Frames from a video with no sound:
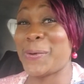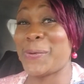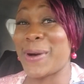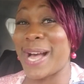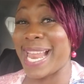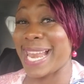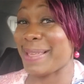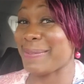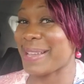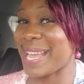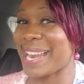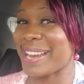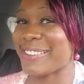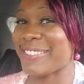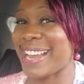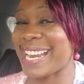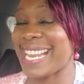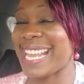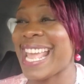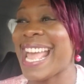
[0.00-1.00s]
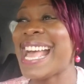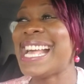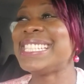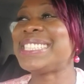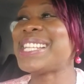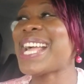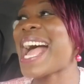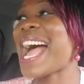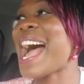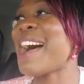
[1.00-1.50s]
while I'm getting ready.
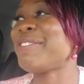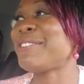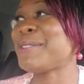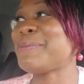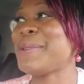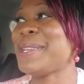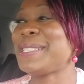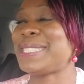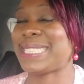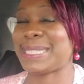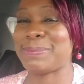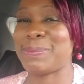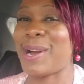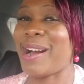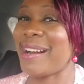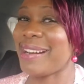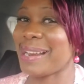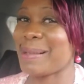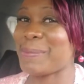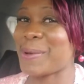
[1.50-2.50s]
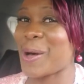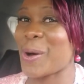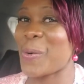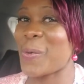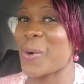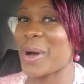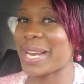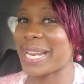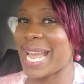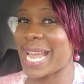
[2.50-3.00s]
So I have to be smart about
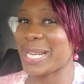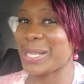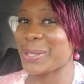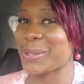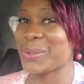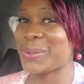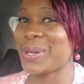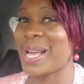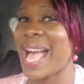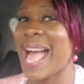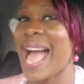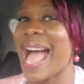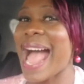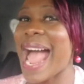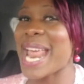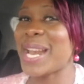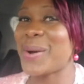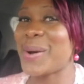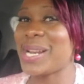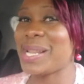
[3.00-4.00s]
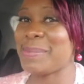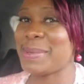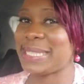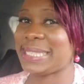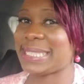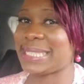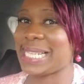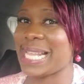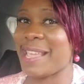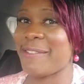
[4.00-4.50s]
what I do. I don't want to be
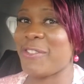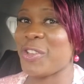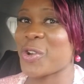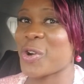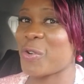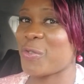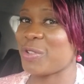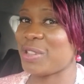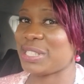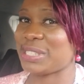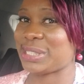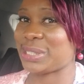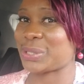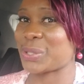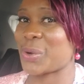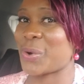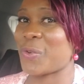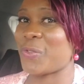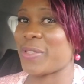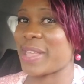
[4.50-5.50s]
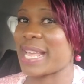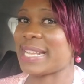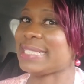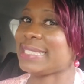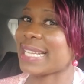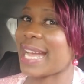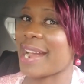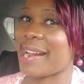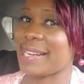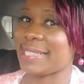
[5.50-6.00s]
slaving over the stove the
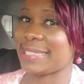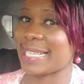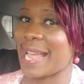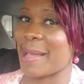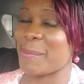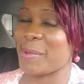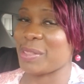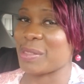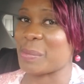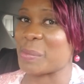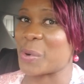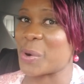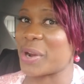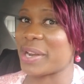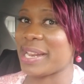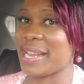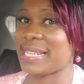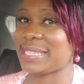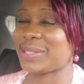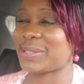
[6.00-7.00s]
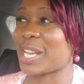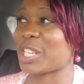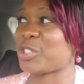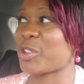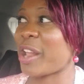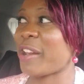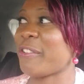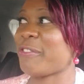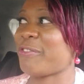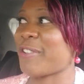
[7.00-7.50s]
entire time in the morning. So I
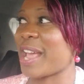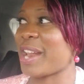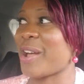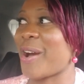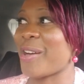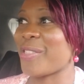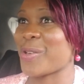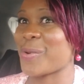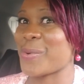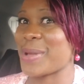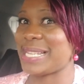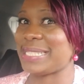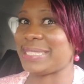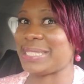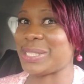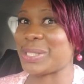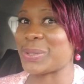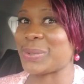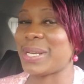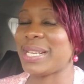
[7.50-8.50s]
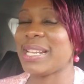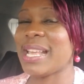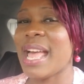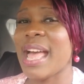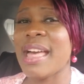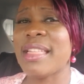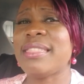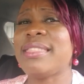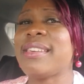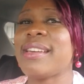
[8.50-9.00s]
try to find other ways to do it.
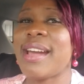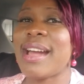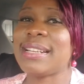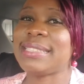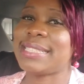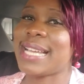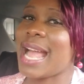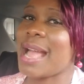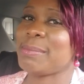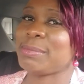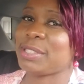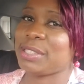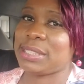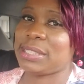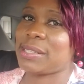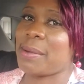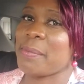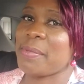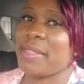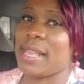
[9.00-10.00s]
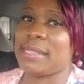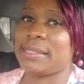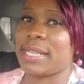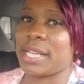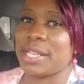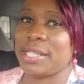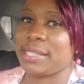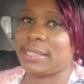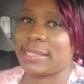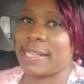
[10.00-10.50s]
There are times with some things
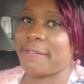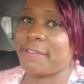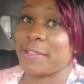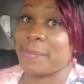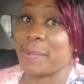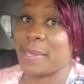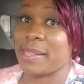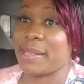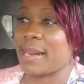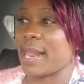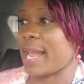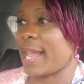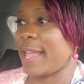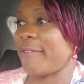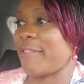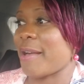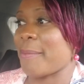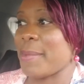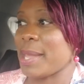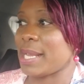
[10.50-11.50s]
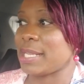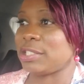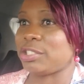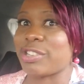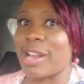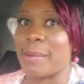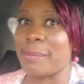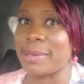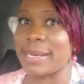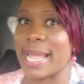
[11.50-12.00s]
that you just have to be there. Like if I'm making
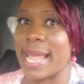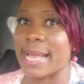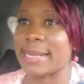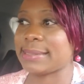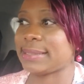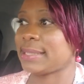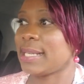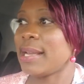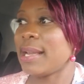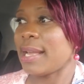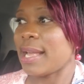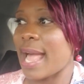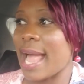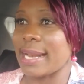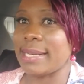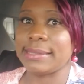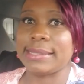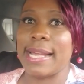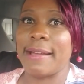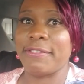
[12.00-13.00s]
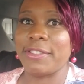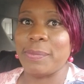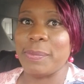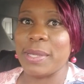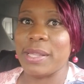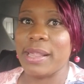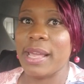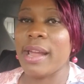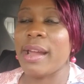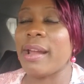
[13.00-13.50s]
scrambled eggs, I just have to
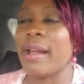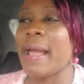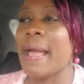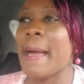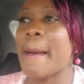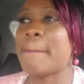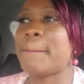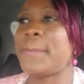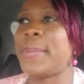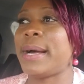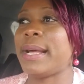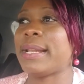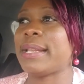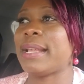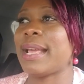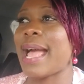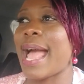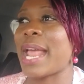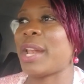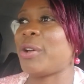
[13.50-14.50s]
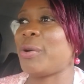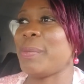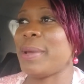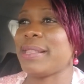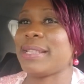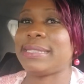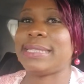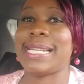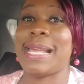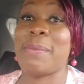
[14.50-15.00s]
be there. But I don't
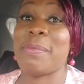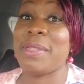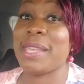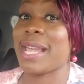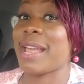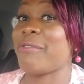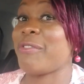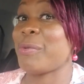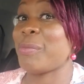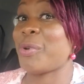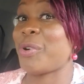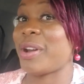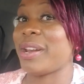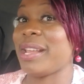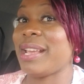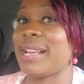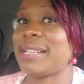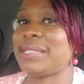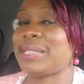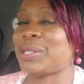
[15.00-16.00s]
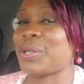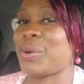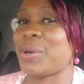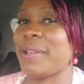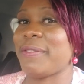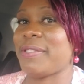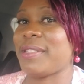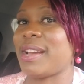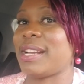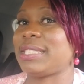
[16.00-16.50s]
make the same thing every morning. And so
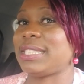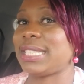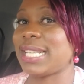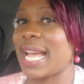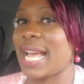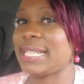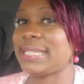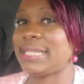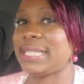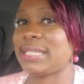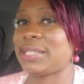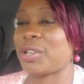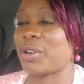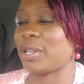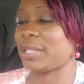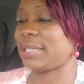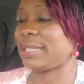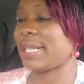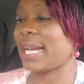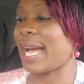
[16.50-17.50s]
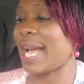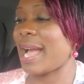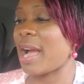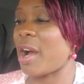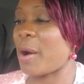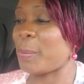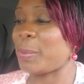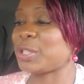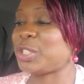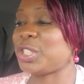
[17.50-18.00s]
if there are chances or time
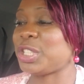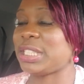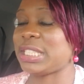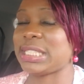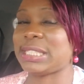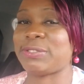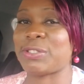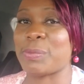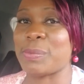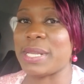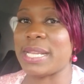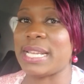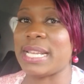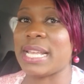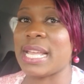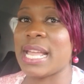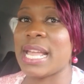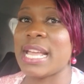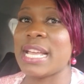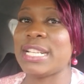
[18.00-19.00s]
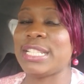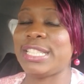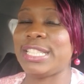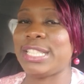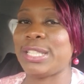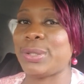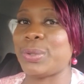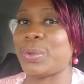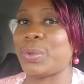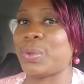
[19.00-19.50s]
opportunities for me
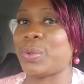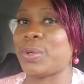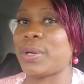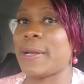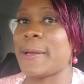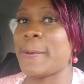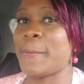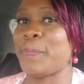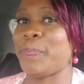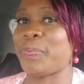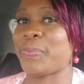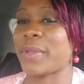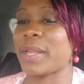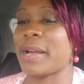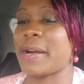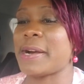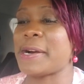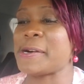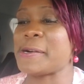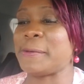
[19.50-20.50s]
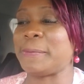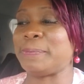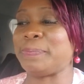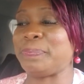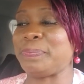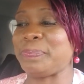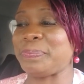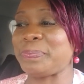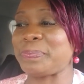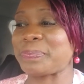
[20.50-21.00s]
to
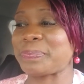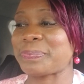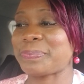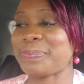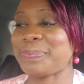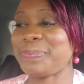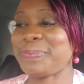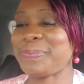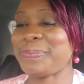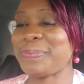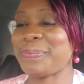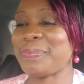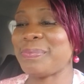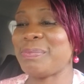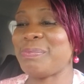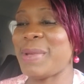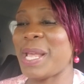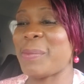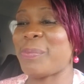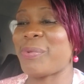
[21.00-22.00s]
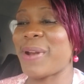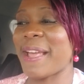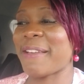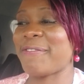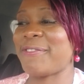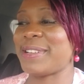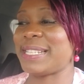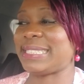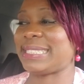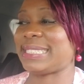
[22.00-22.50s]
um, make
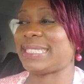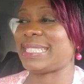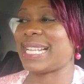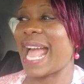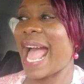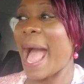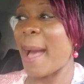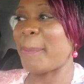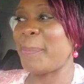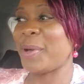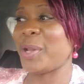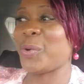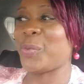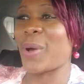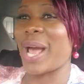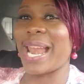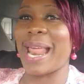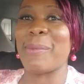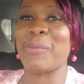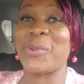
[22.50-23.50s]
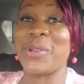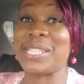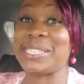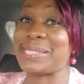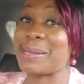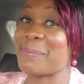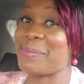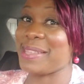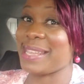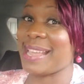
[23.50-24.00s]
breakfast happen while I'm doing
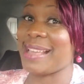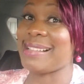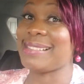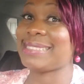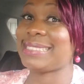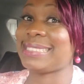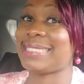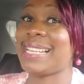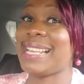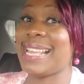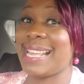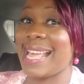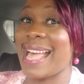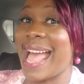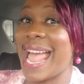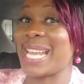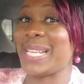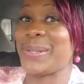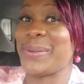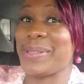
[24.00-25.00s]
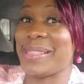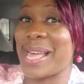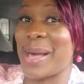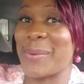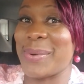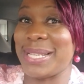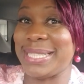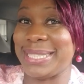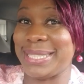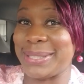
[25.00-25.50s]
something else, I do it
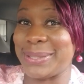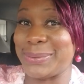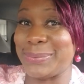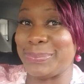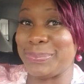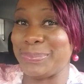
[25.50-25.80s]
that way too.